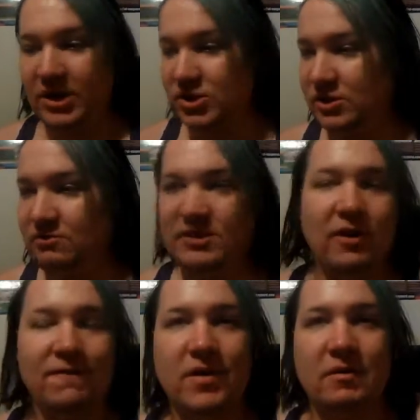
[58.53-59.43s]
Which
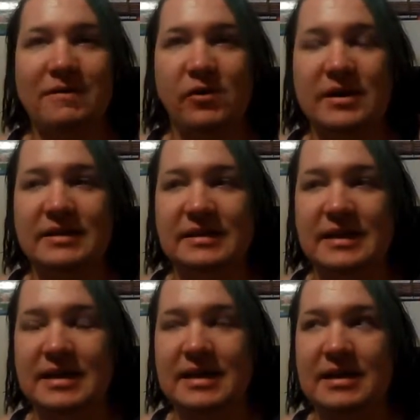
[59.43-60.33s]
so far we've only
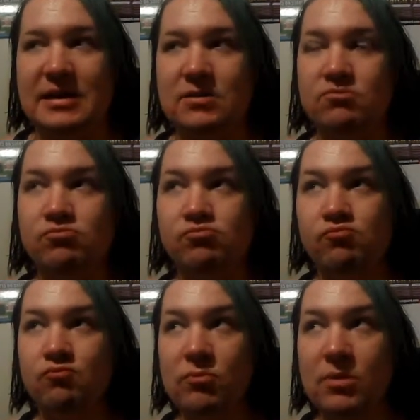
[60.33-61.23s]
seen
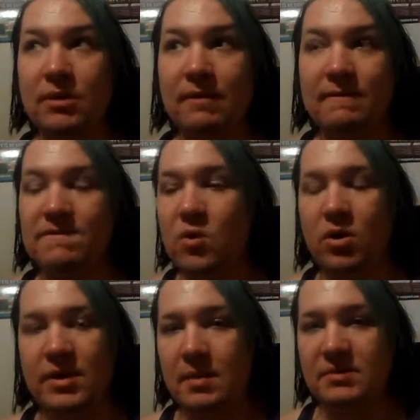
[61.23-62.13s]

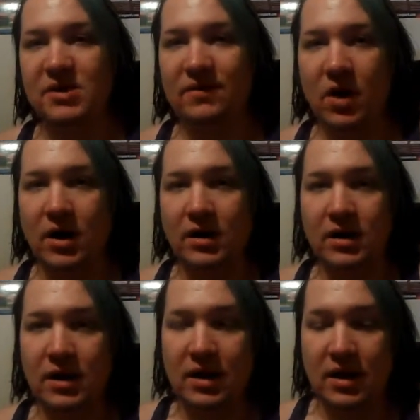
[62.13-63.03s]
4 of them so
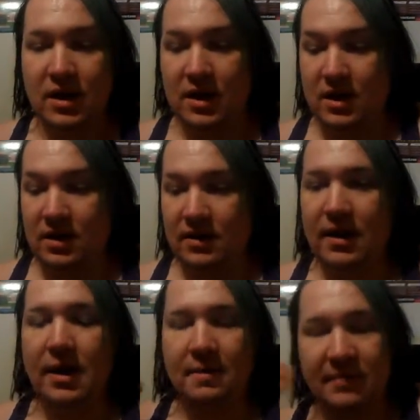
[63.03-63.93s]
far
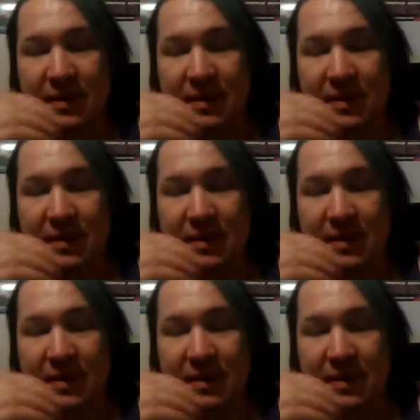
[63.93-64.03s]
that